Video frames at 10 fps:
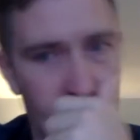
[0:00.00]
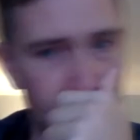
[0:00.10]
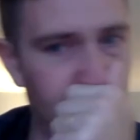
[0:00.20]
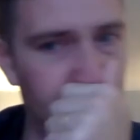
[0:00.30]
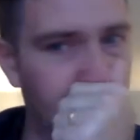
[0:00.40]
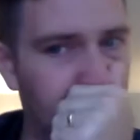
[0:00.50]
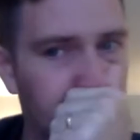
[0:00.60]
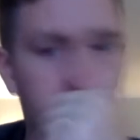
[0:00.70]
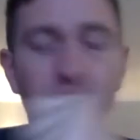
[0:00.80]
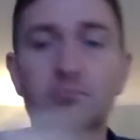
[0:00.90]

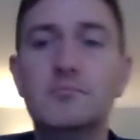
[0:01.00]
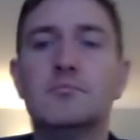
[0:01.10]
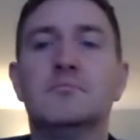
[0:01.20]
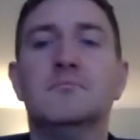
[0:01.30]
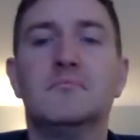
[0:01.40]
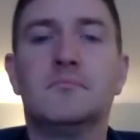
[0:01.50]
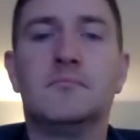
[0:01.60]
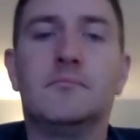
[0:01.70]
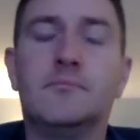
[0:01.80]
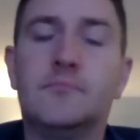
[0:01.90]

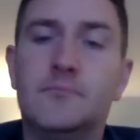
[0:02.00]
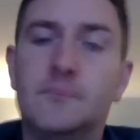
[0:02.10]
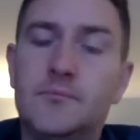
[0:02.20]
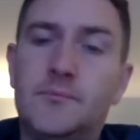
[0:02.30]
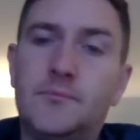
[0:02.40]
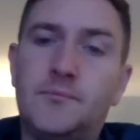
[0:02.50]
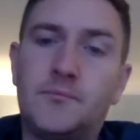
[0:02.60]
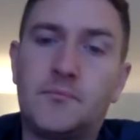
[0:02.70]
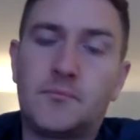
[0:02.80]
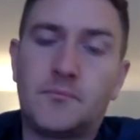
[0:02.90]

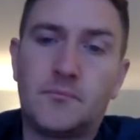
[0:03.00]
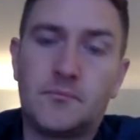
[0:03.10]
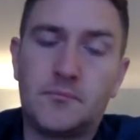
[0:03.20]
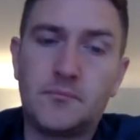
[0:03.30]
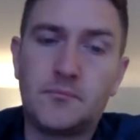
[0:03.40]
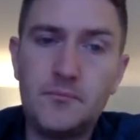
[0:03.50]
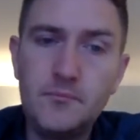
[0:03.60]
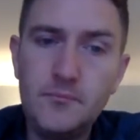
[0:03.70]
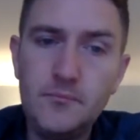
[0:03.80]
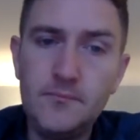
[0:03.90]

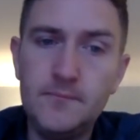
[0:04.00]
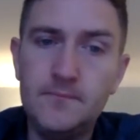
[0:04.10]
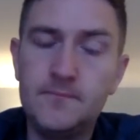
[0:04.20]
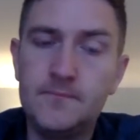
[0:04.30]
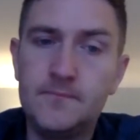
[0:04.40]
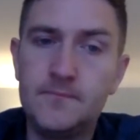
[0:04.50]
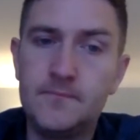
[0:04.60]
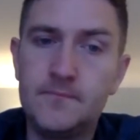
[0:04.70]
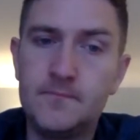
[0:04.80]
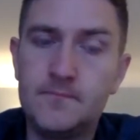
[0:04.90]

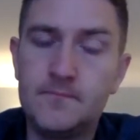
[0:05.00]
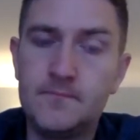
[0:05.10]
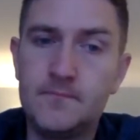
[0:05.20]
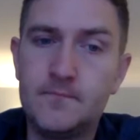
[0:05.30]
No words are spoken by the person on screen.